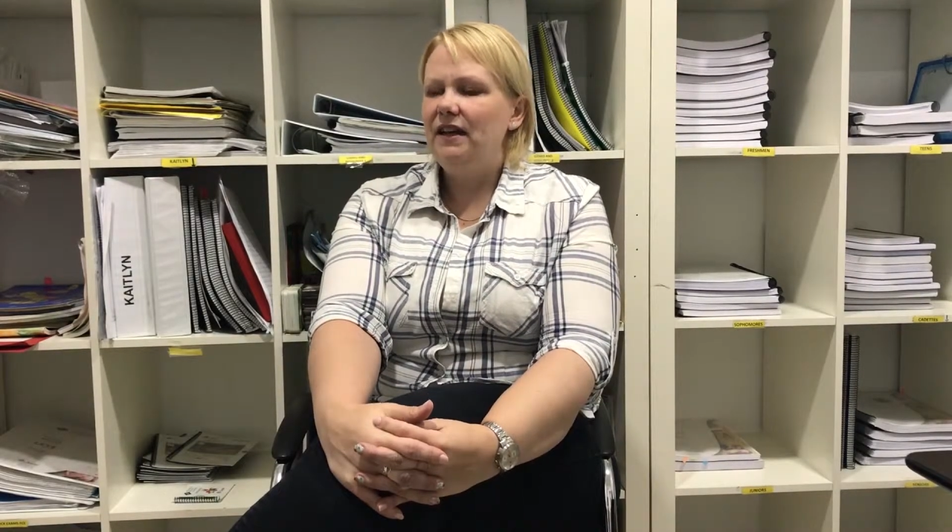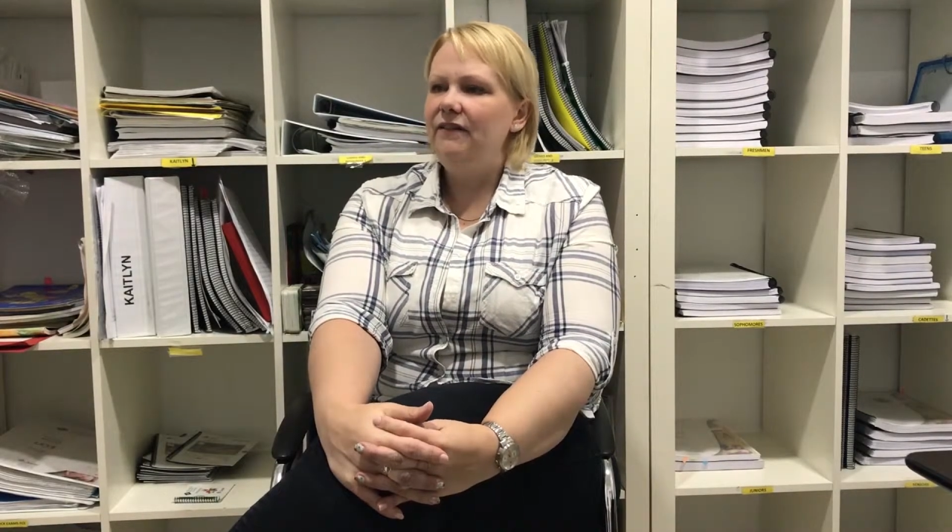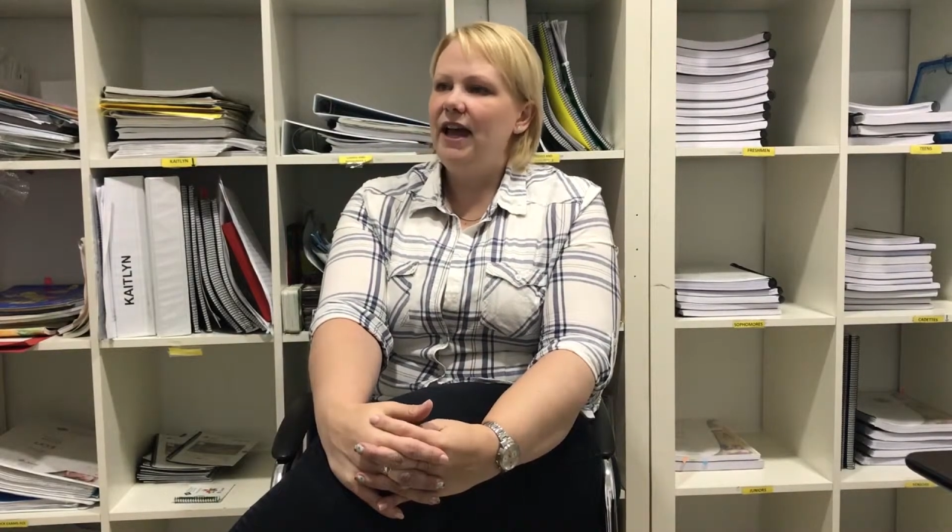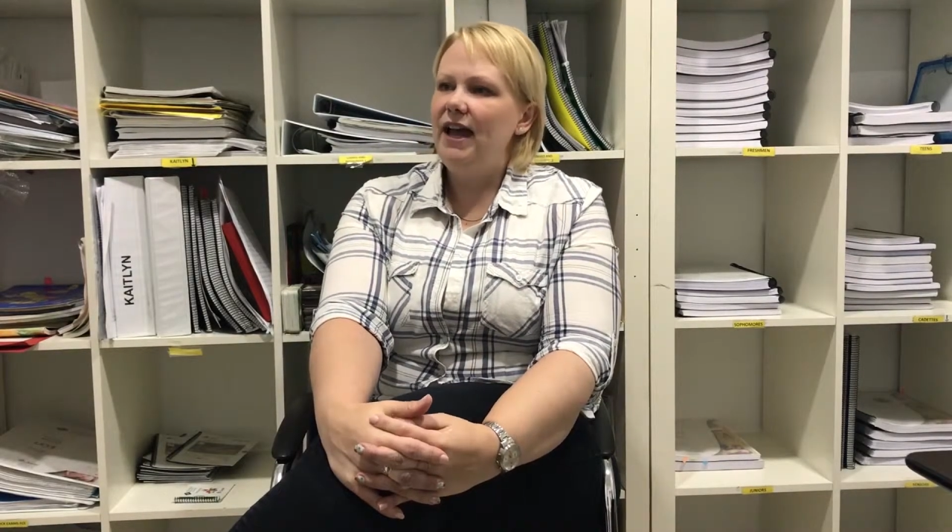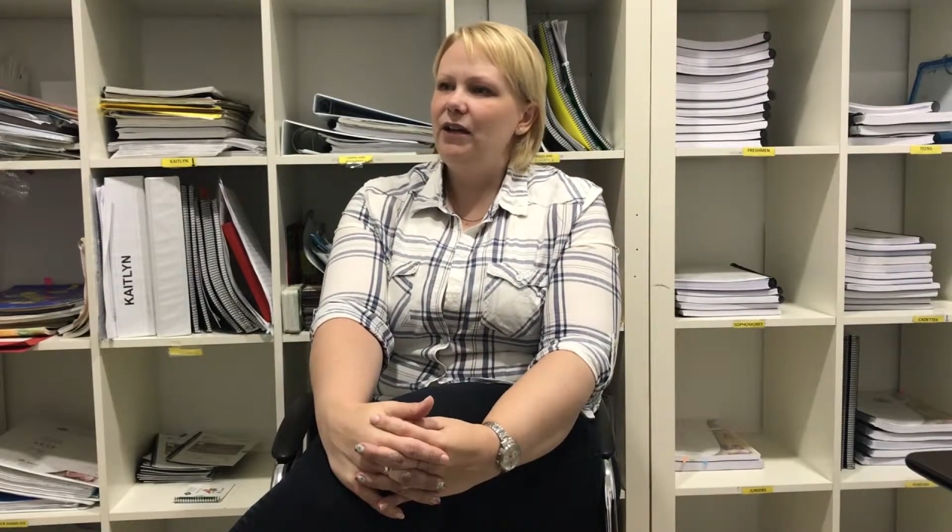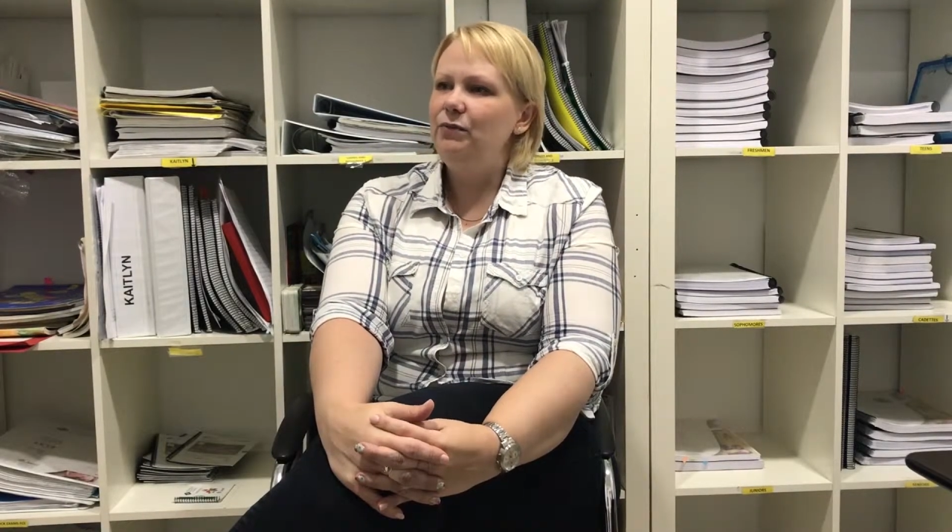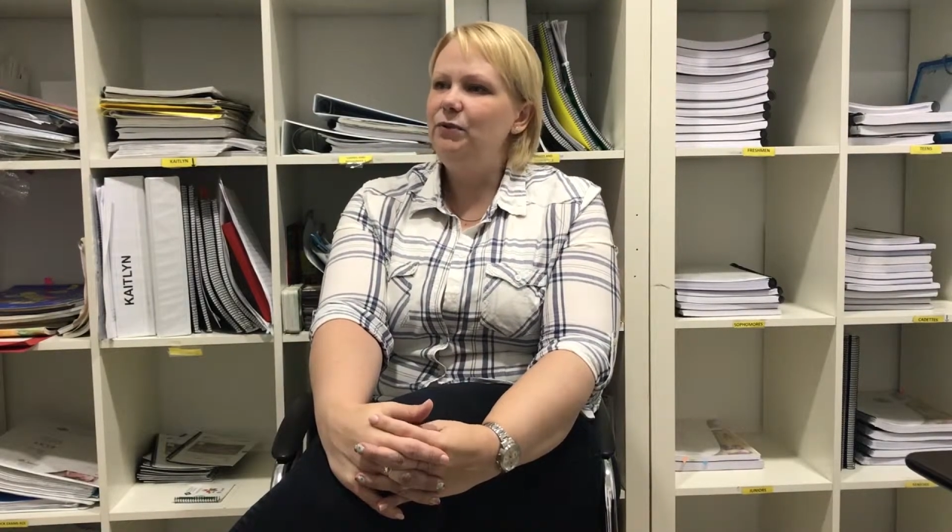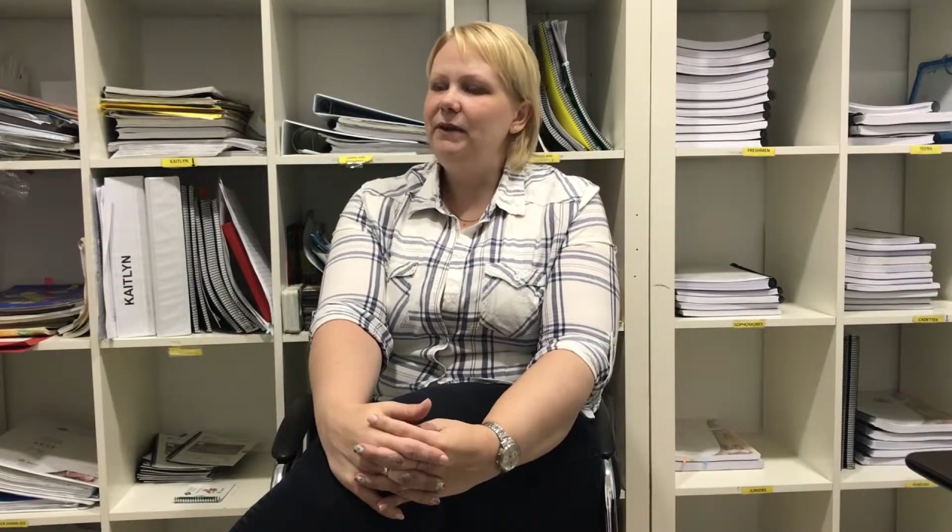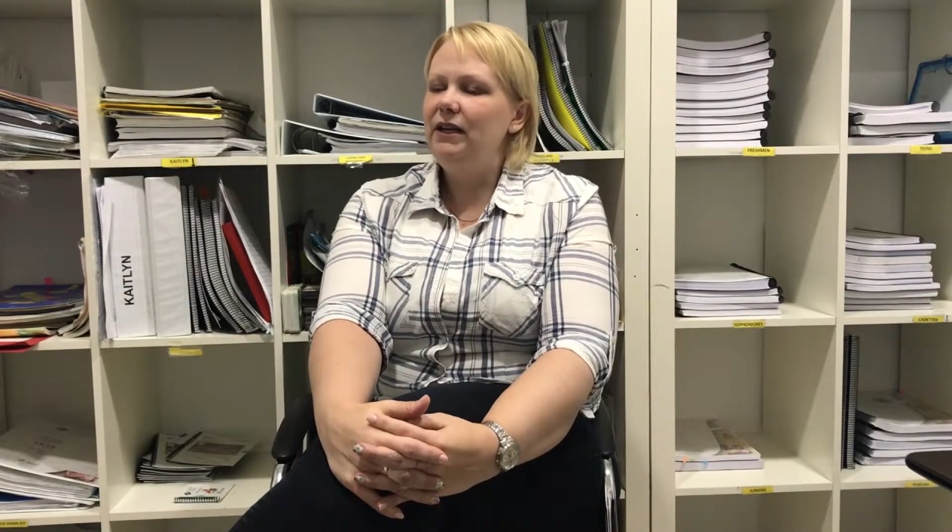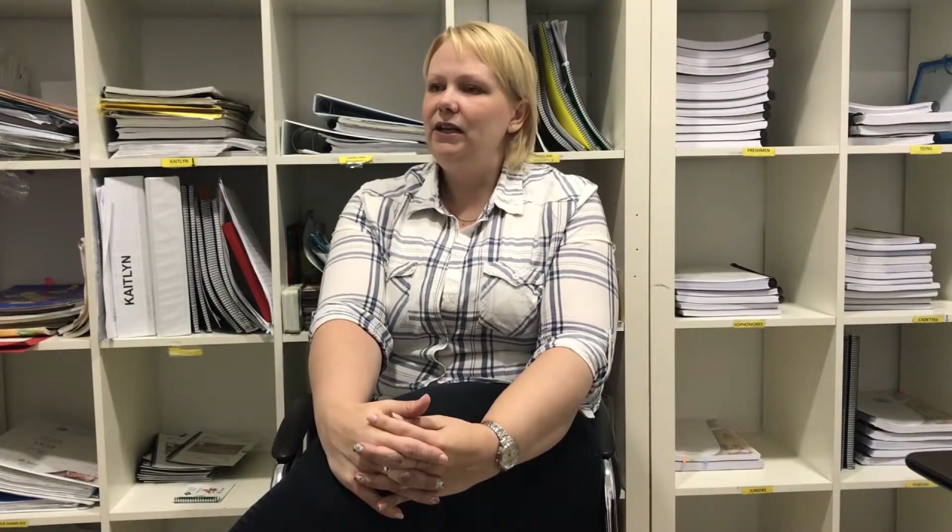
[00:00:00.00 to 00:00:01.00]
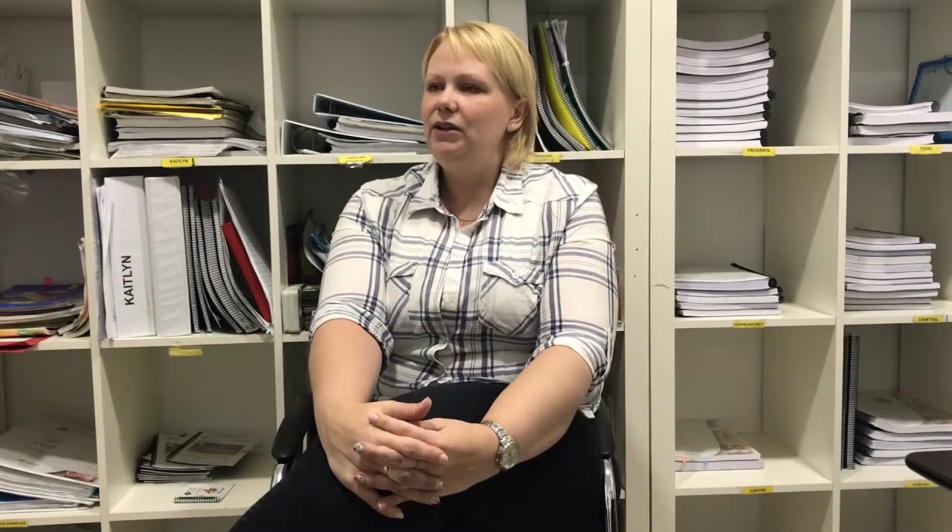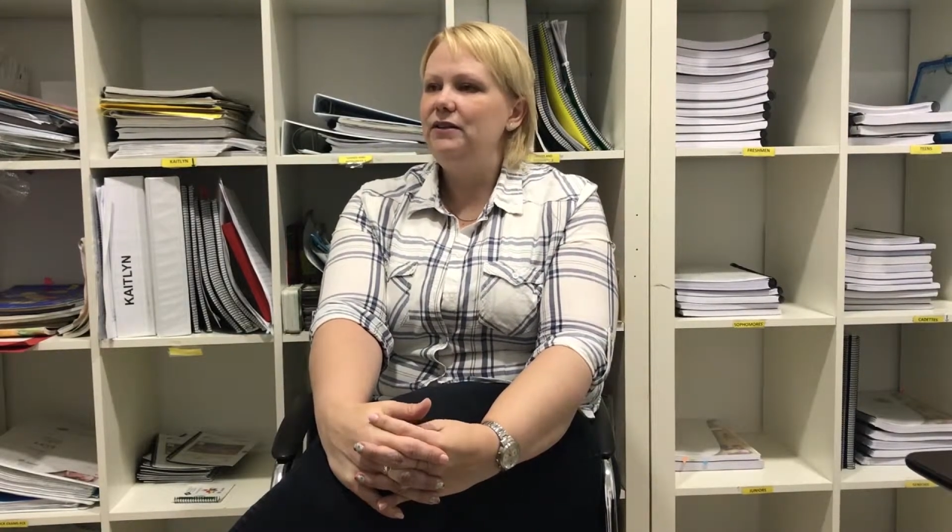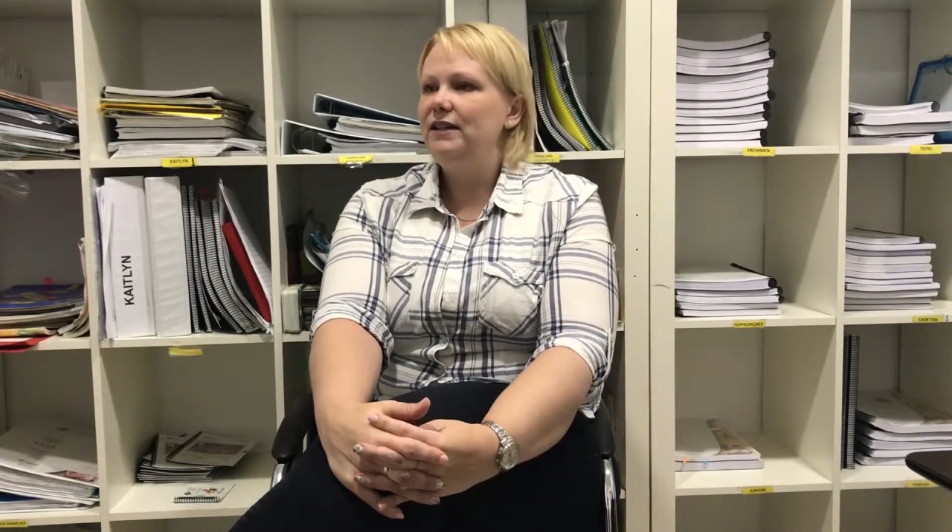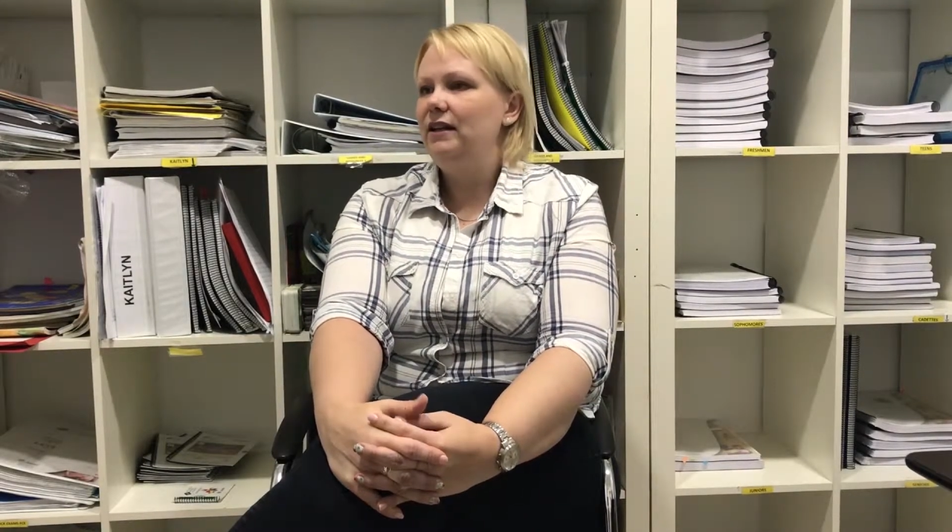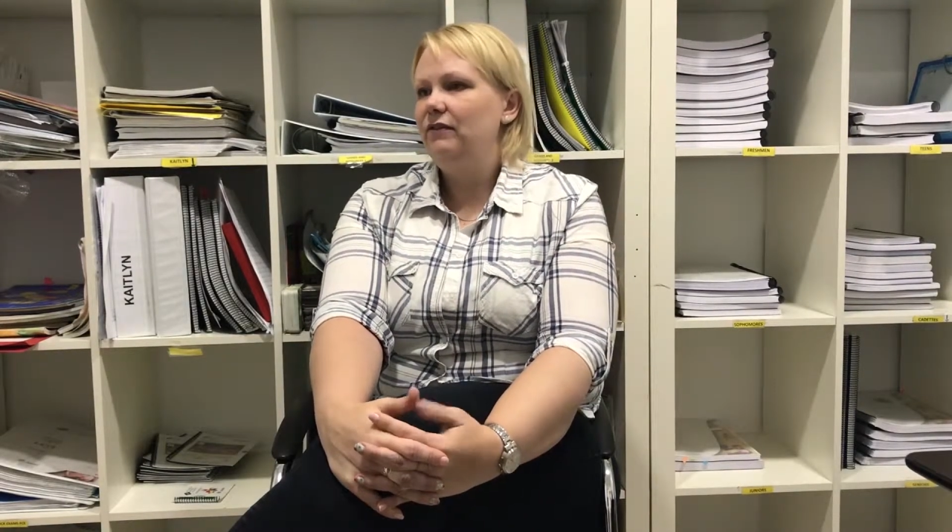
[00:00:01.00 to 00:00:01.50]
I've had would be
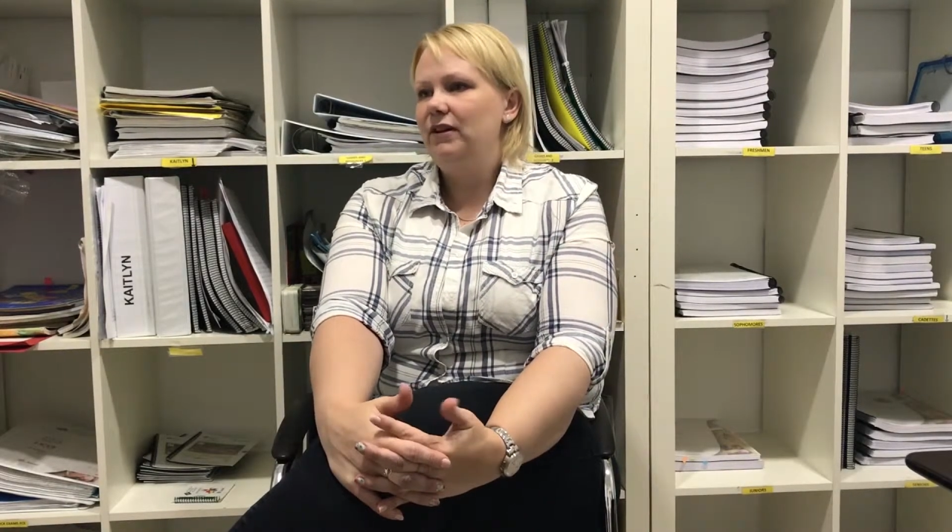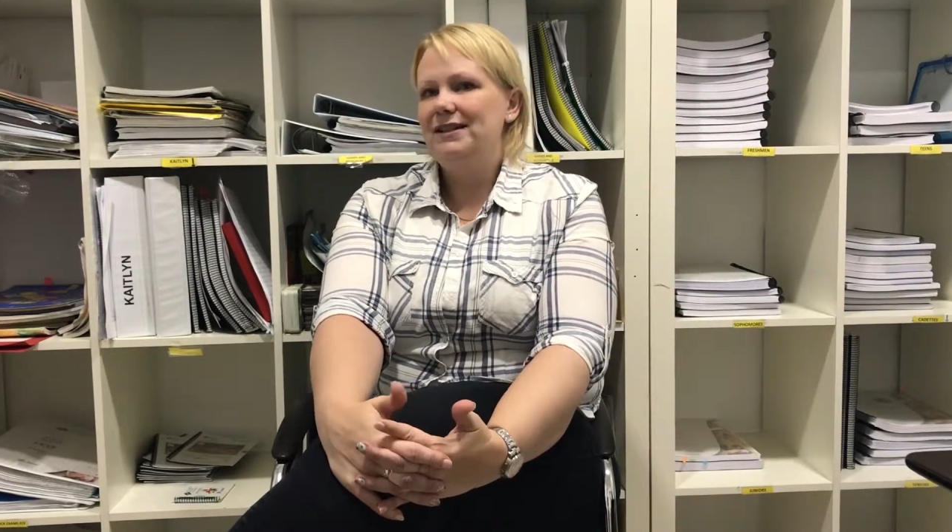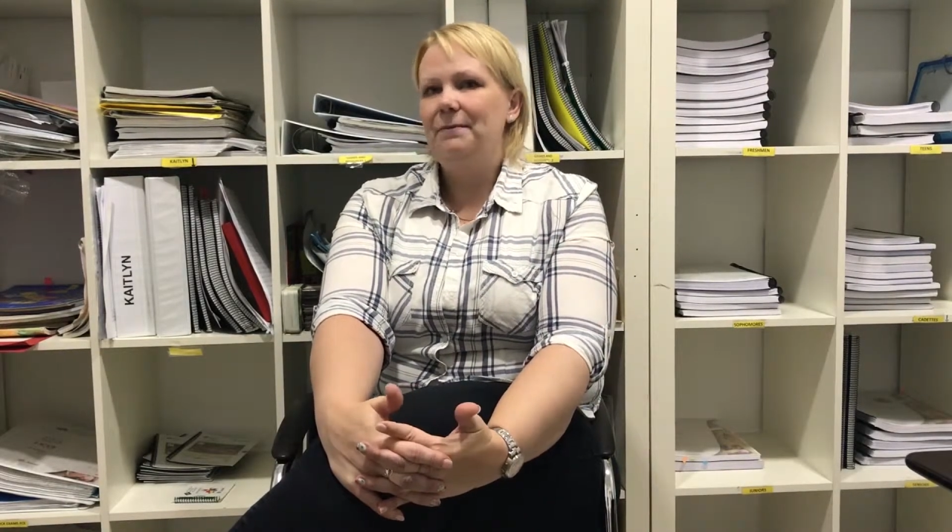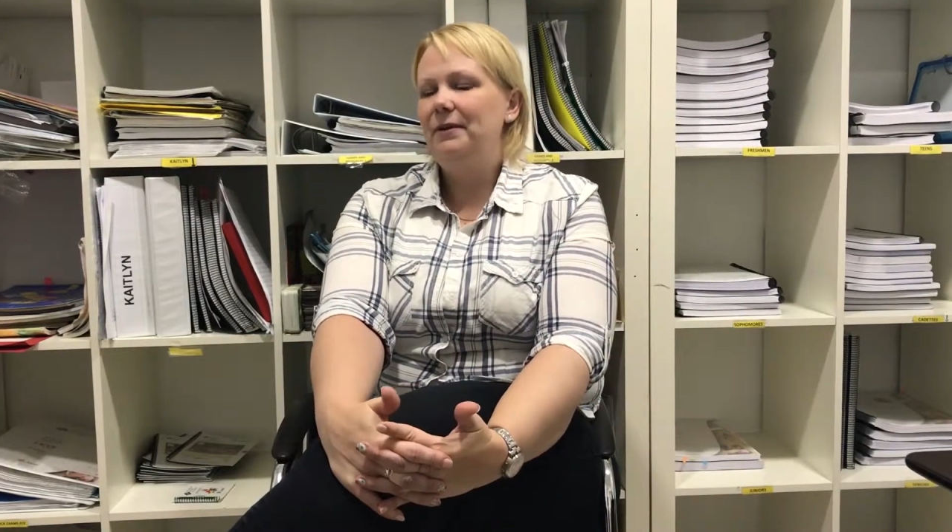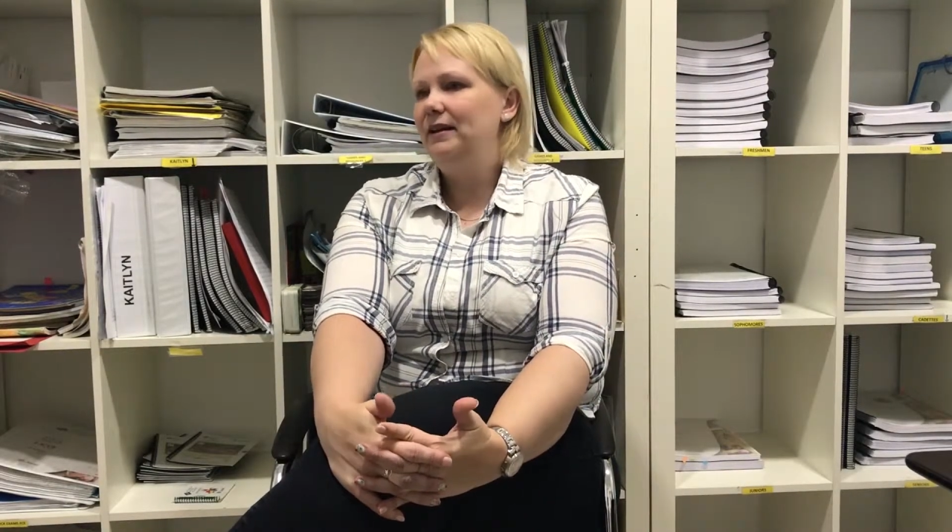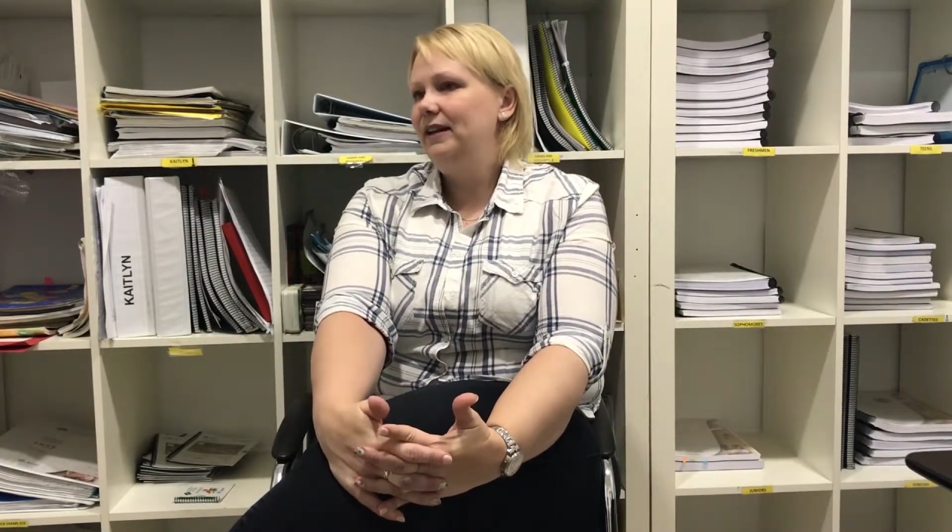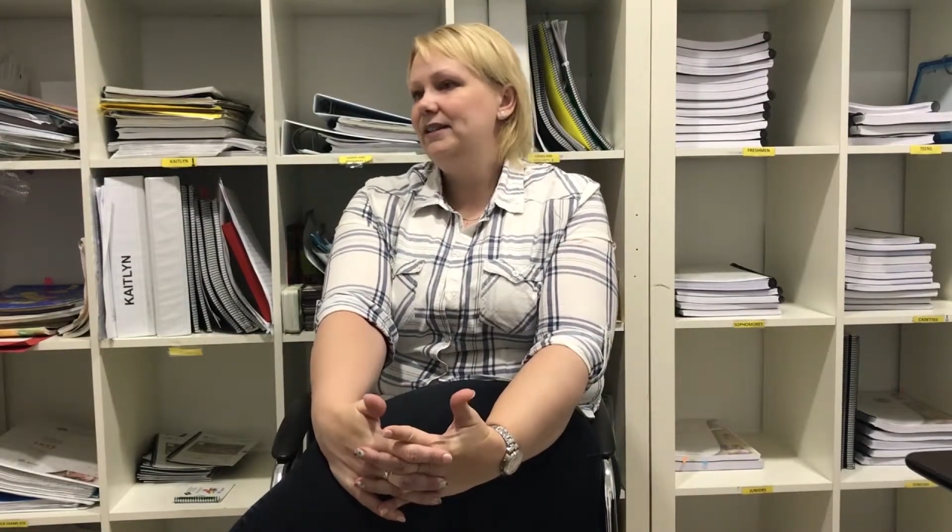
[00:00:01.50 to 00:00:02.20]
using, for example, an